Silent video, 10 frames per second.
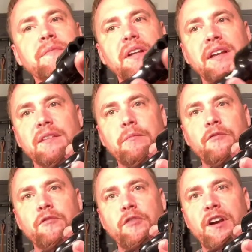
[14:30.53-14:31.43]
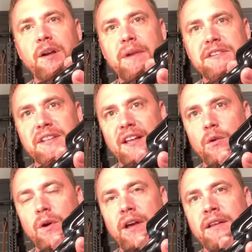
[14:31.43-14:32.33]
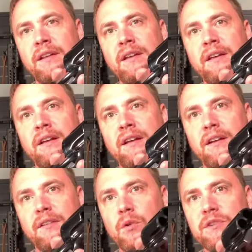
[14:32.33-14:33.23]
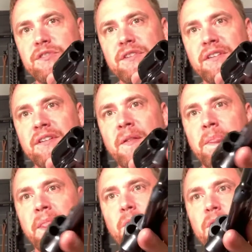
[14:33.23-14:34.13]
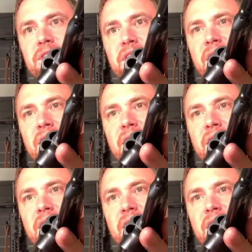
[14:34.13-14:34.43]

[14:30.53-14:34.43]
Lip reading: in the very best kind of way. Of course, I wasn't